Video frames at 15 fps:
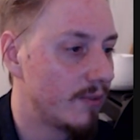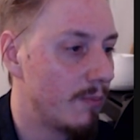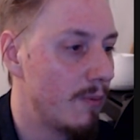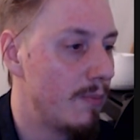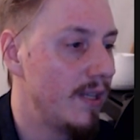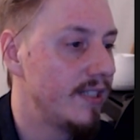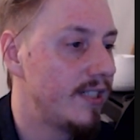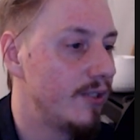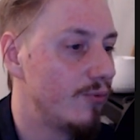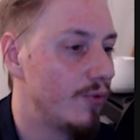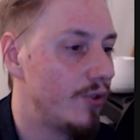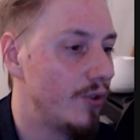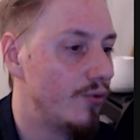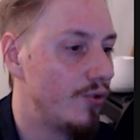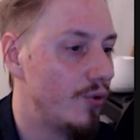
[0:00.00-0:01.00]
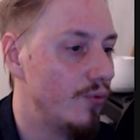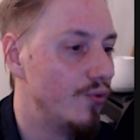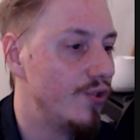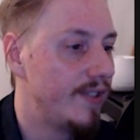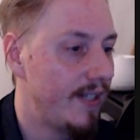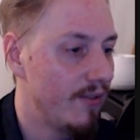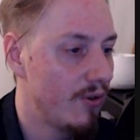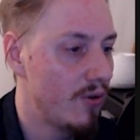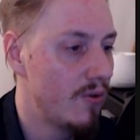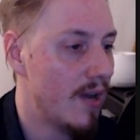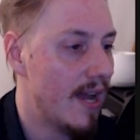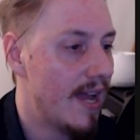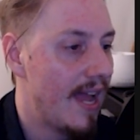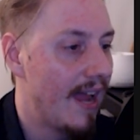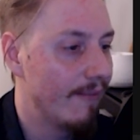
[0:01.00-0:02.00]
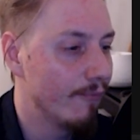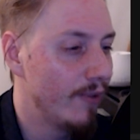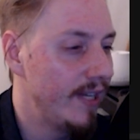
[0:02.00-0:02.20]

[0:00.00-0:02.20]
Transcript: Mobility is reduced to 0, and